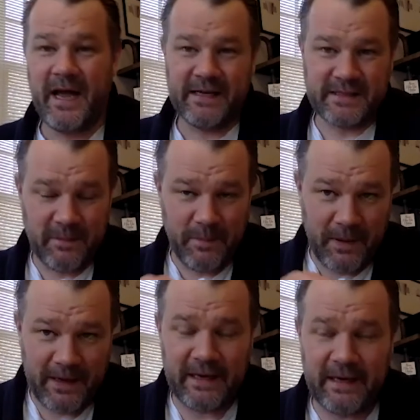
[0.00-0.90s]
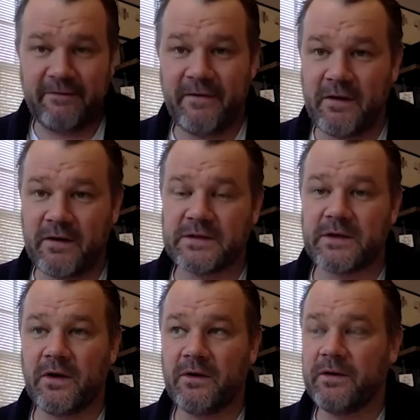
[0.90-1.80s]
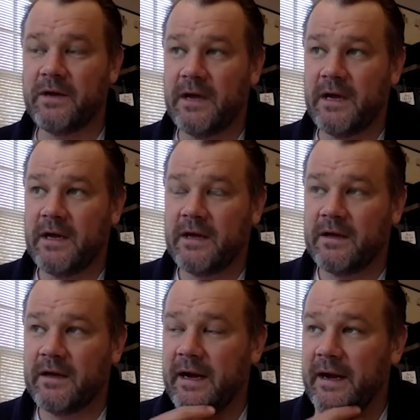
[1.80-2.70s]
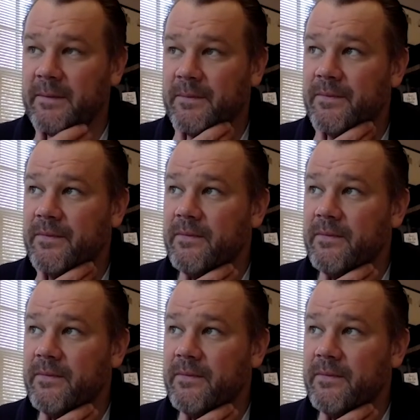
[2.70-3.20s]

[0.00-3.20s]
It's completely focused on um,